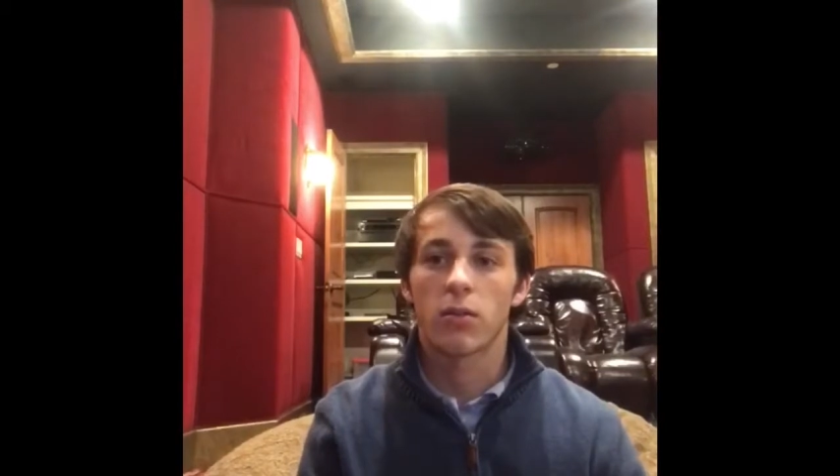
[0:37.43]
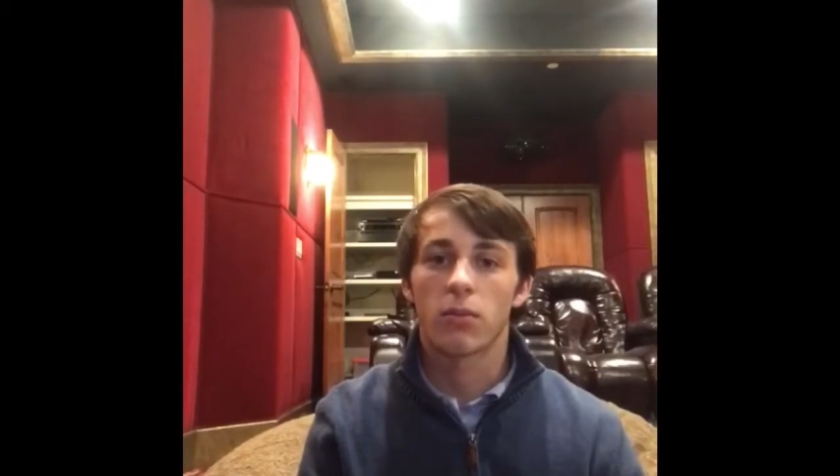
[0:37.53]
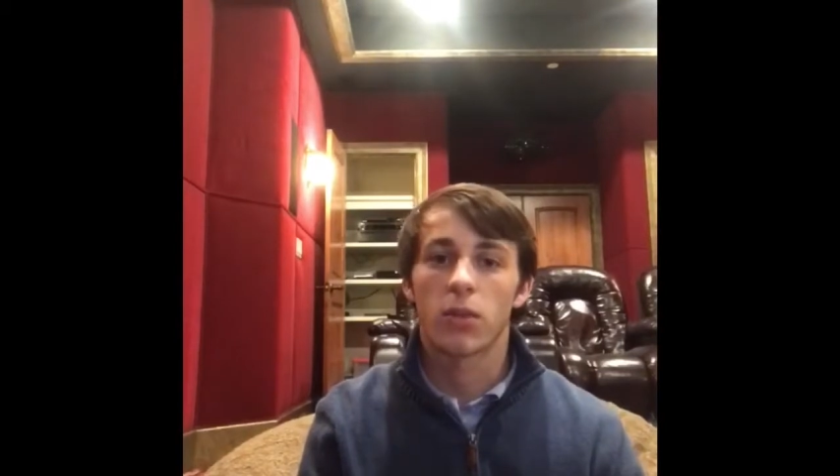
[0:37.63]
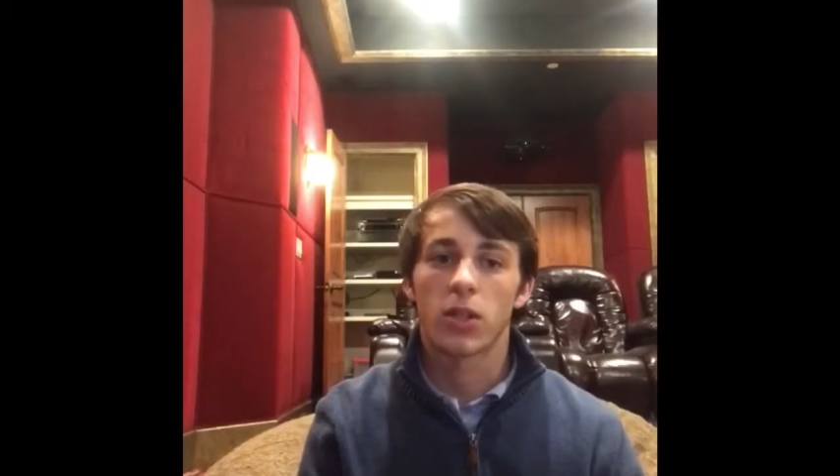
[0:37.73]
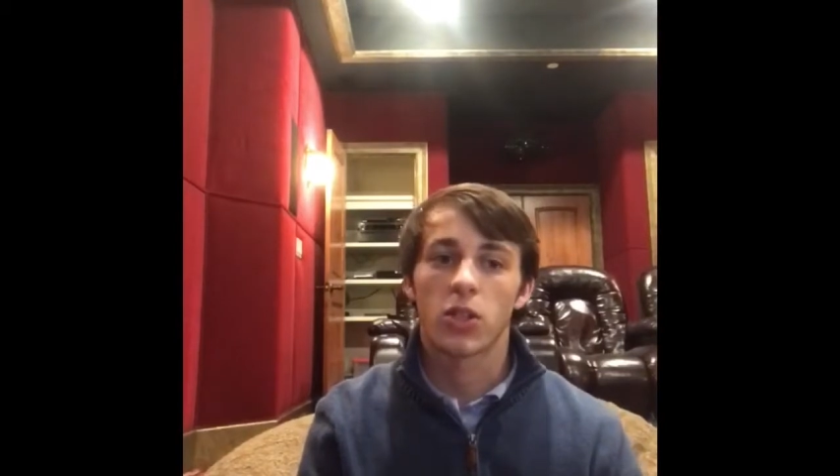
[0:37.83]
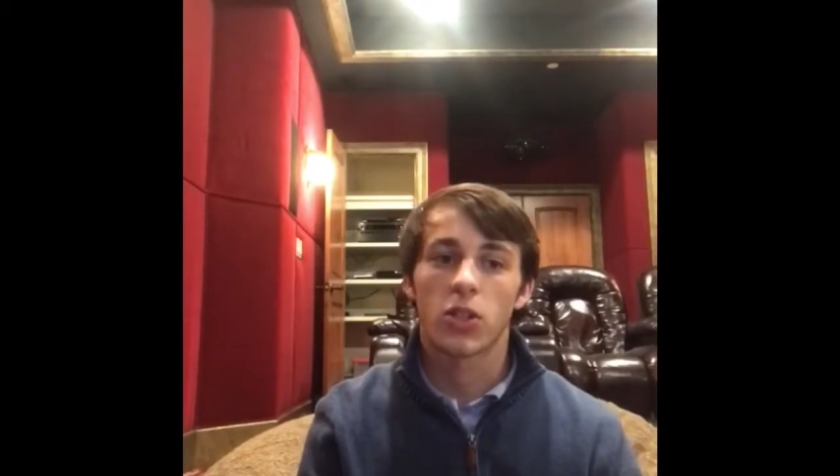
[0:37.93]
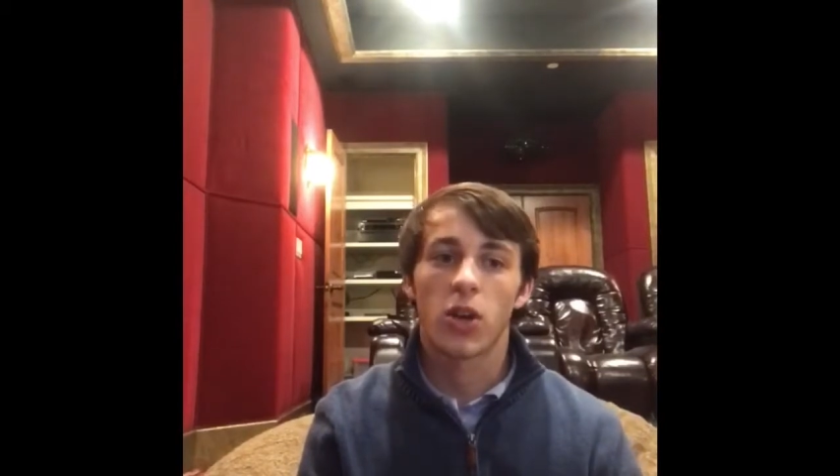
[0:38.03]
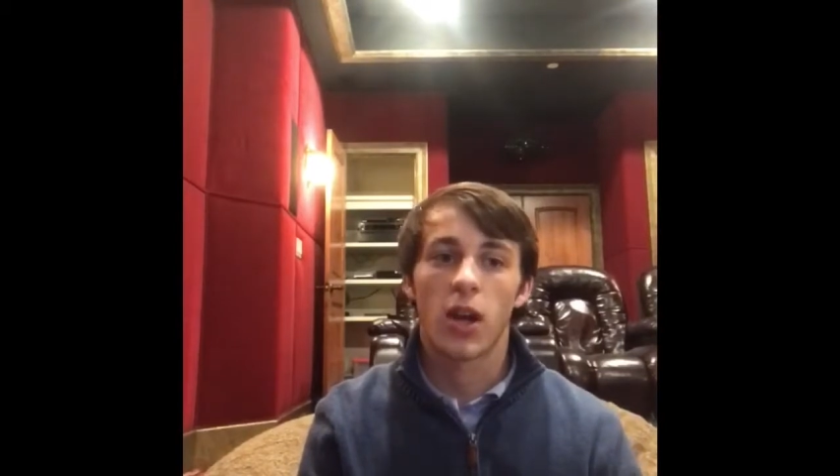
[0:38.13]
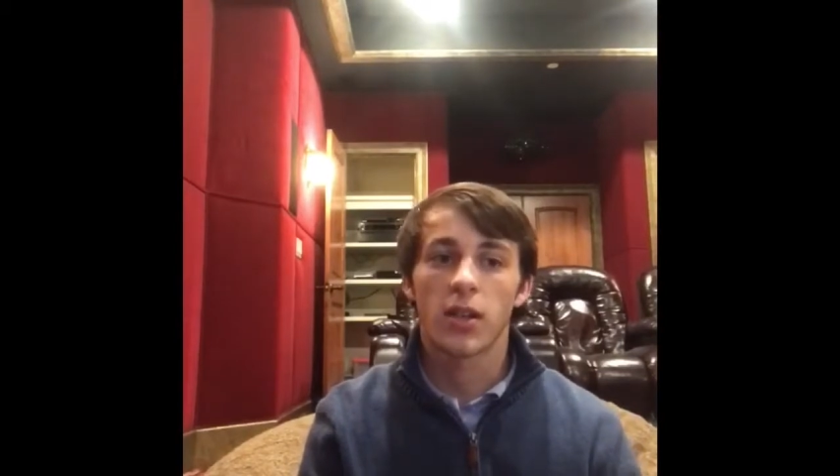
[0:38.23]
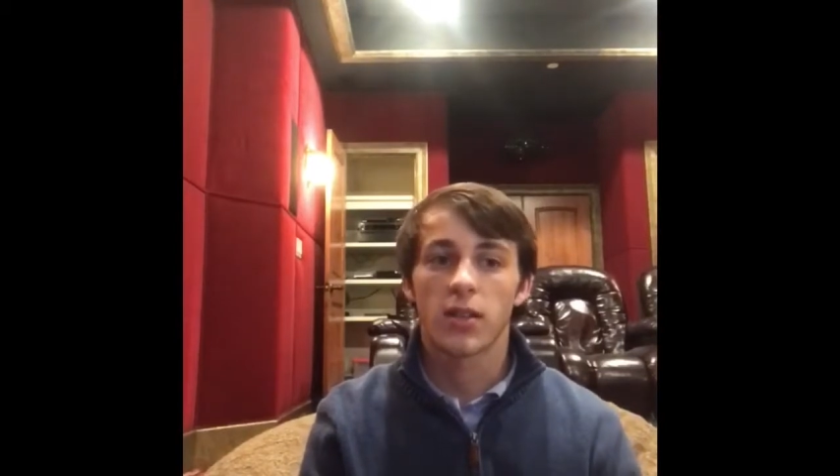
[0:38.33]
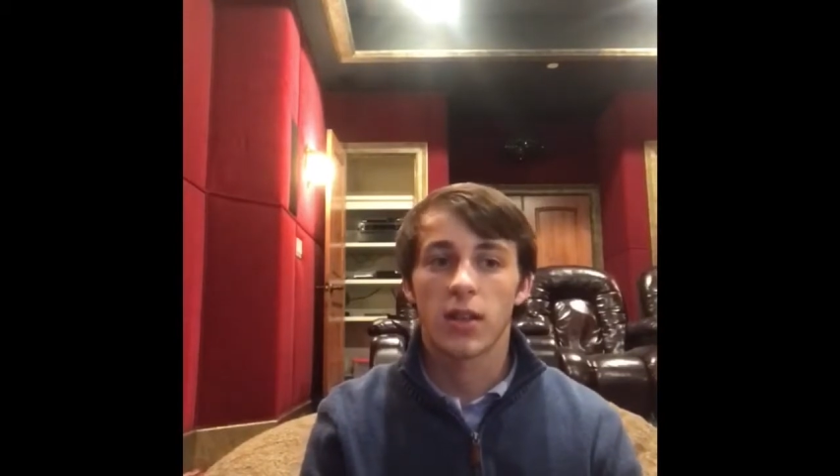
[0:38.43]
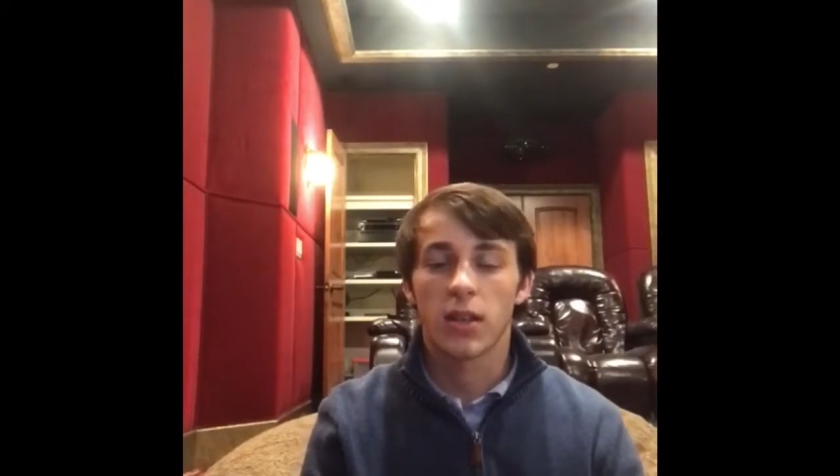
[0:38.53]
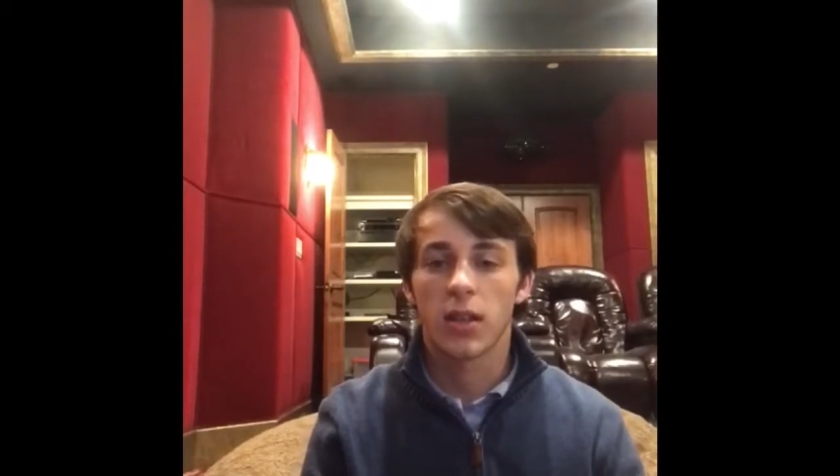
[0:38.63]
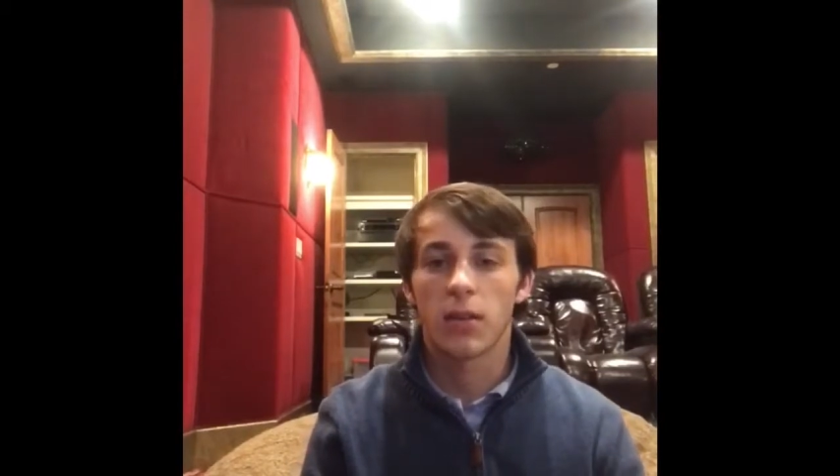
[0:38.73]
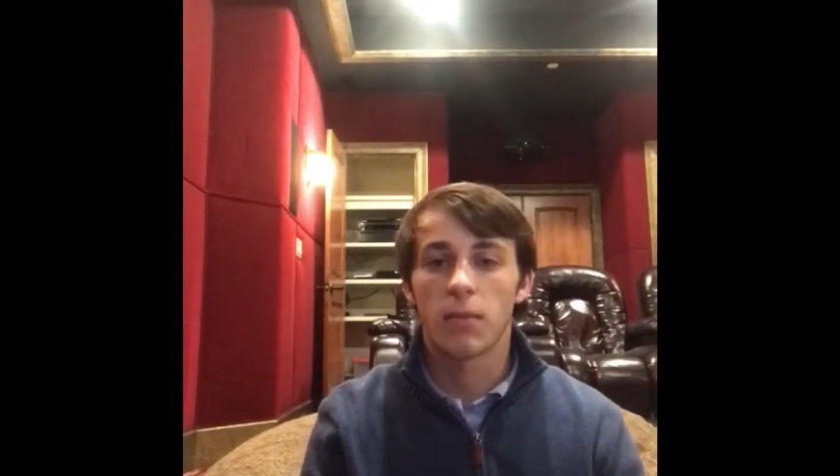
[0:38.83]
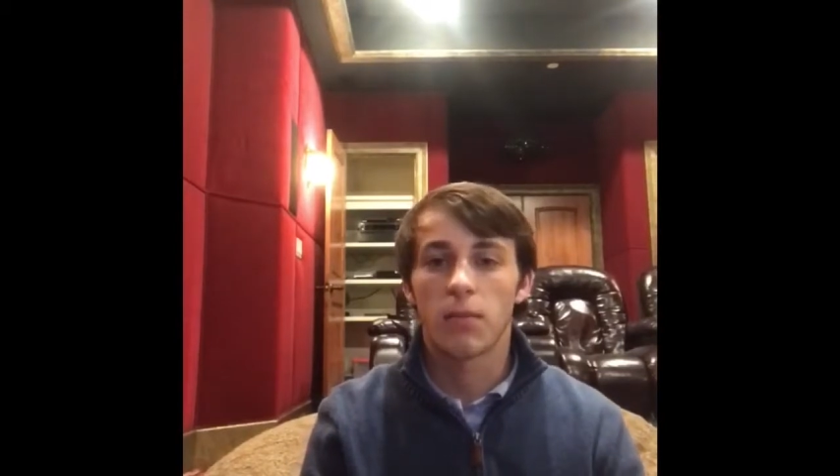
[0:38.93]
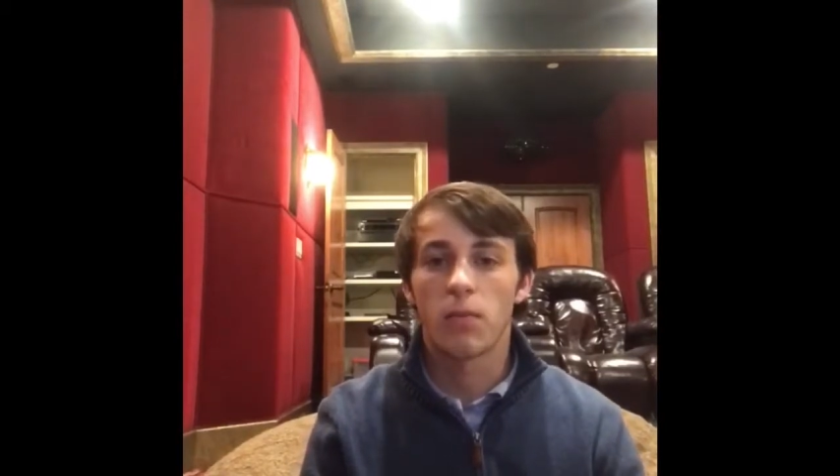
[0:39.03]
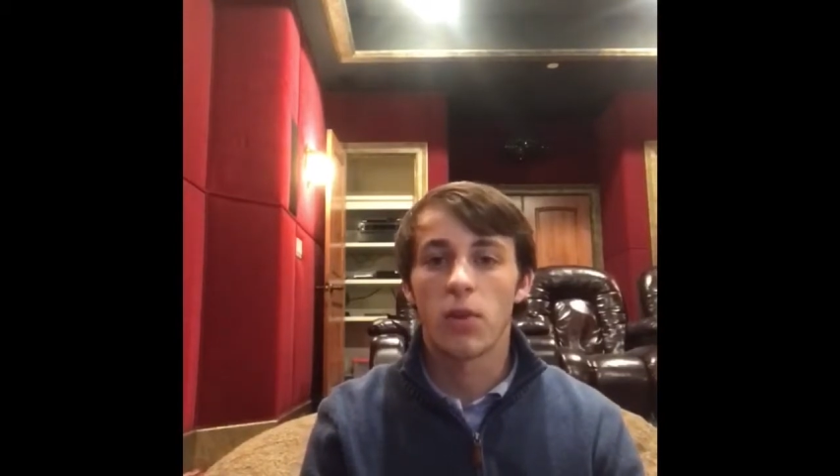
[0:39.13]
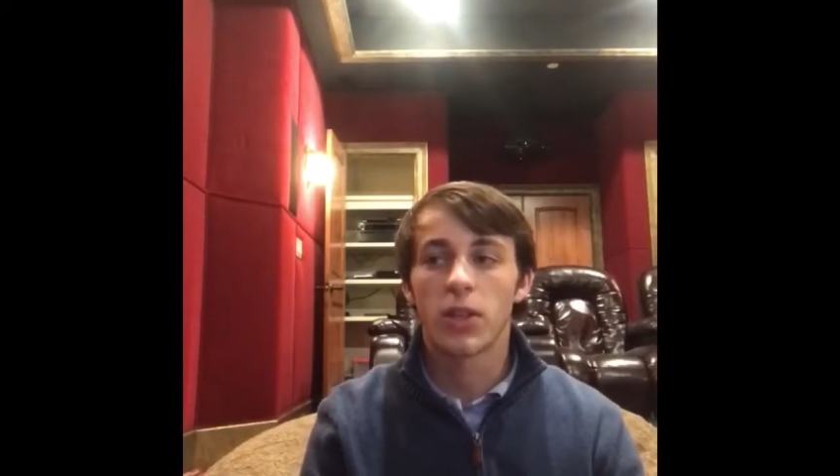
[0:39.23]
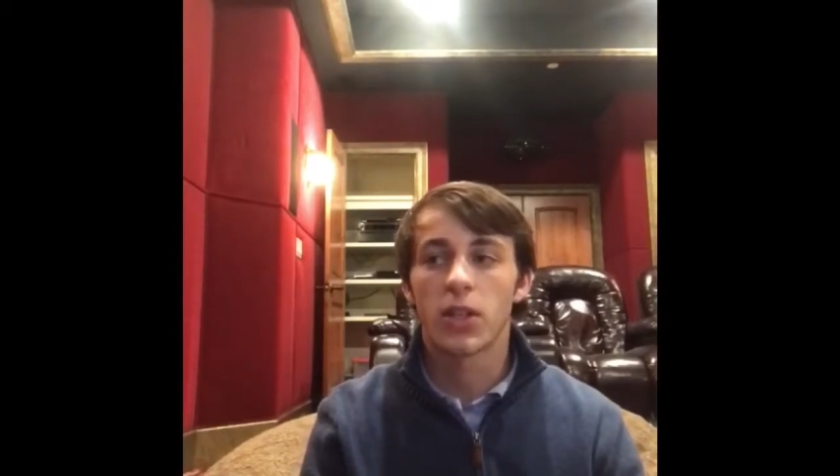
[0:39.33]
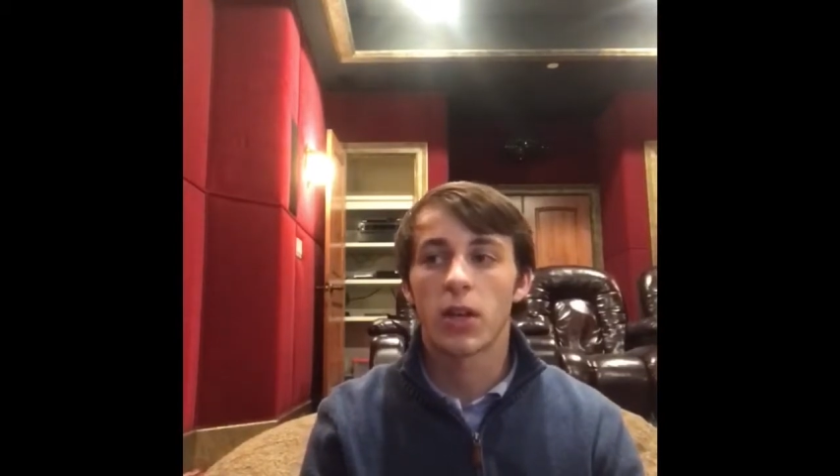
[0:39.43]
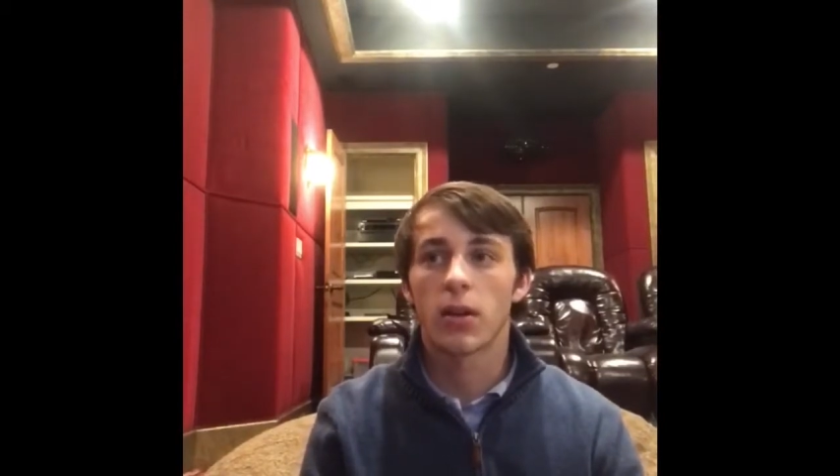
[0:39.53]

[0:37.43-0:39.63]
when it strikes, it can reach